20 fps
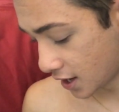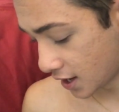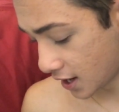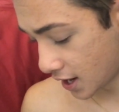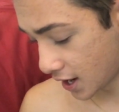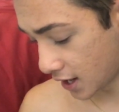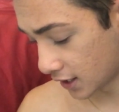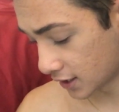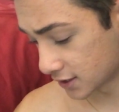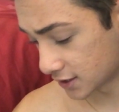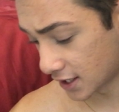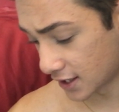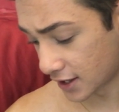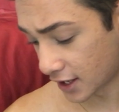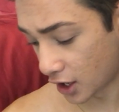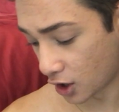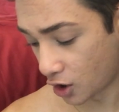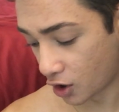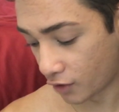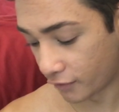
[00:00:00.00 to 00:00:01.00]
And it's saying
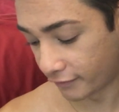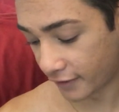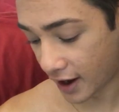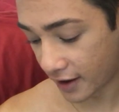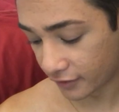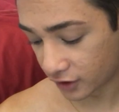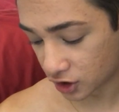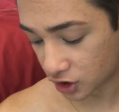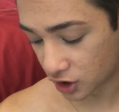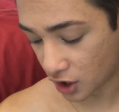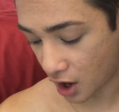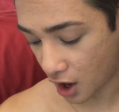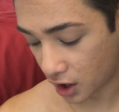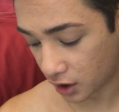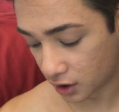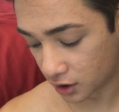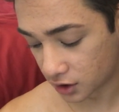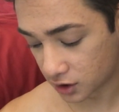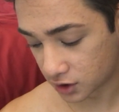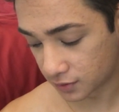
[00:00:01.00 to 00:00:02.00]
that I owe
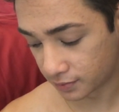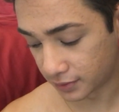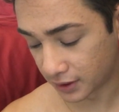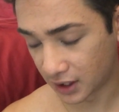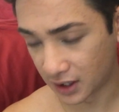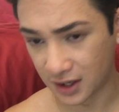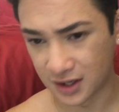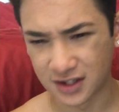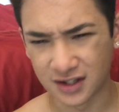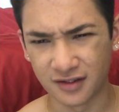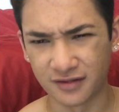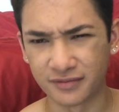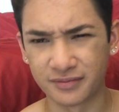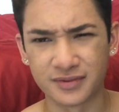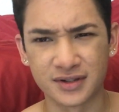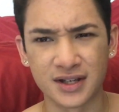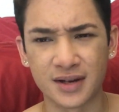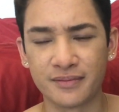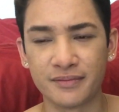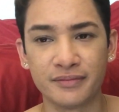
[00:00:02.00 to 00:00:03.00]
$500 because of
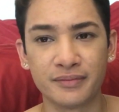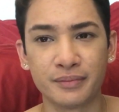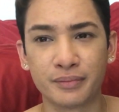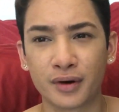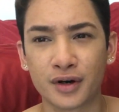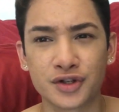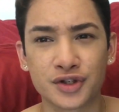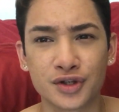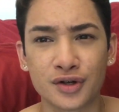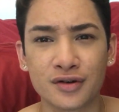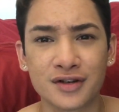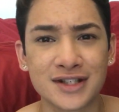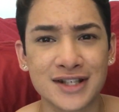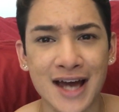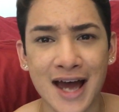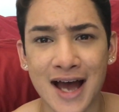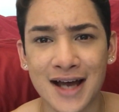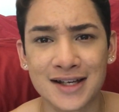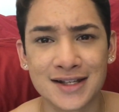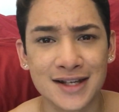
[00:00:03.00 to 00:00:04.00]
some personal
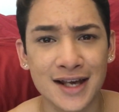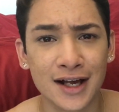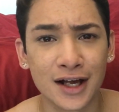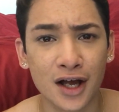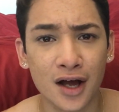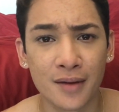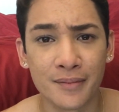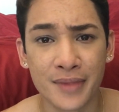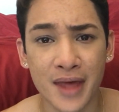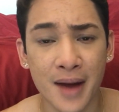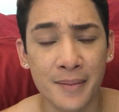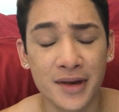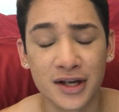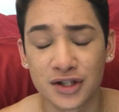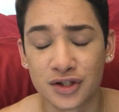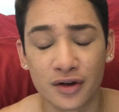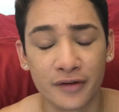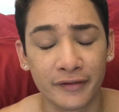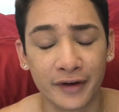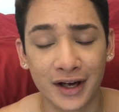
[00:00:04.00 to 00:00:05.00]
tax income. That
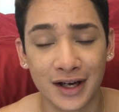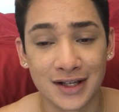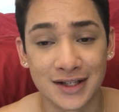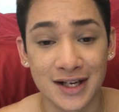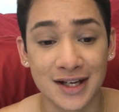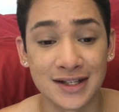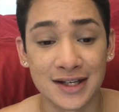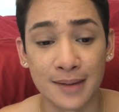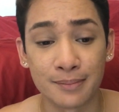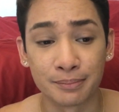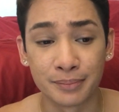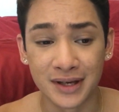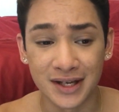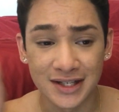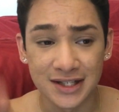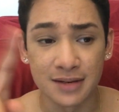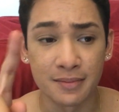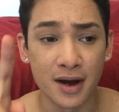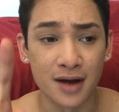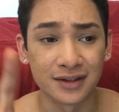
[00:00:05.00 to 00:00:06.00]
makes no fucking sense. I'm
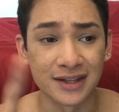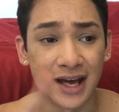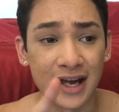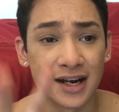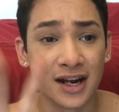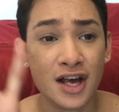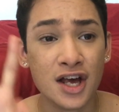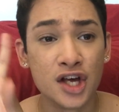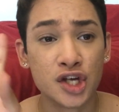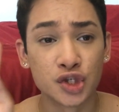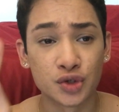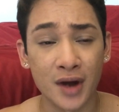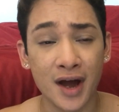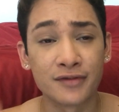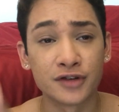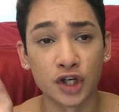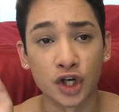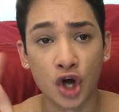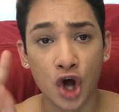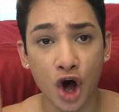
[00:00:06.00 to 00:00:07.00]
pissed about that. So I
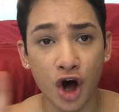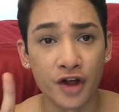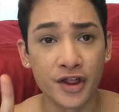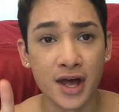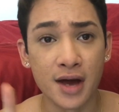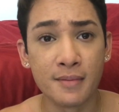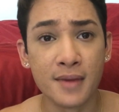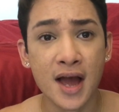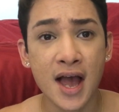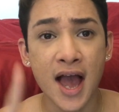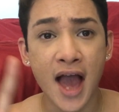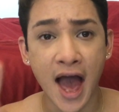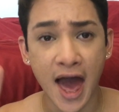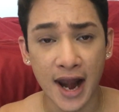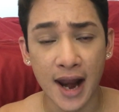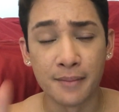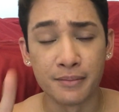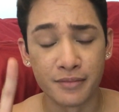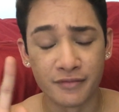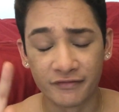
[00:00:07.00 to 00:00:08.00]
have to call them.
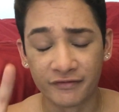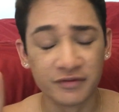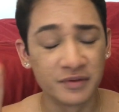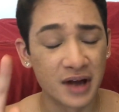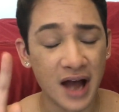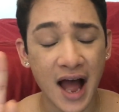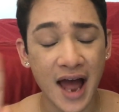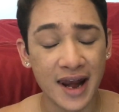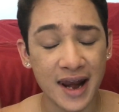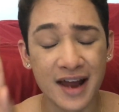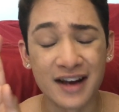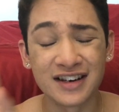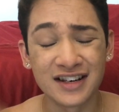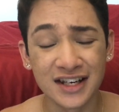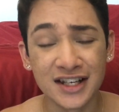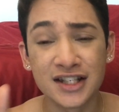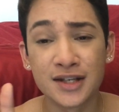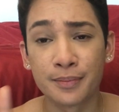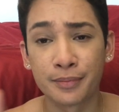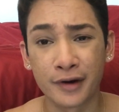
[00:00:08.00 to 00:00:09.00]
And I
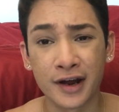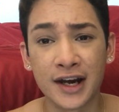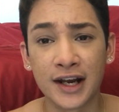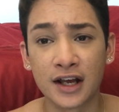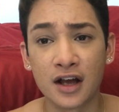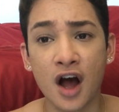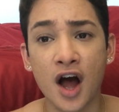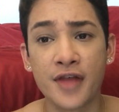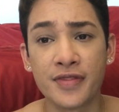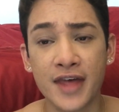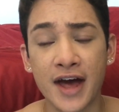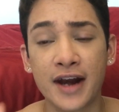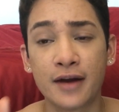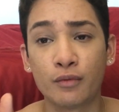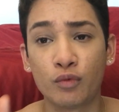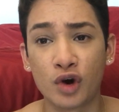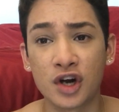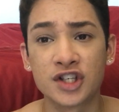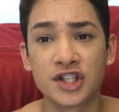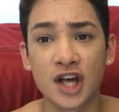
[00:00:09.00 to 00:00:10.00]
need to pray to God that
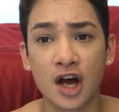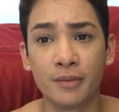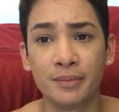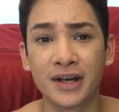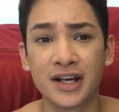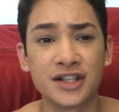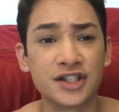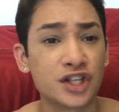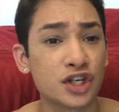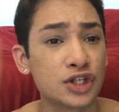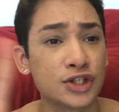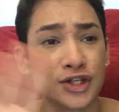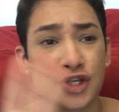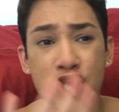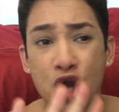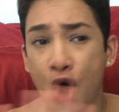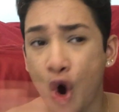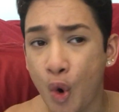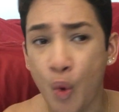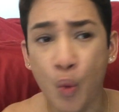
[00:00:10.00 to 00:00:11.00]
it works out, because there's no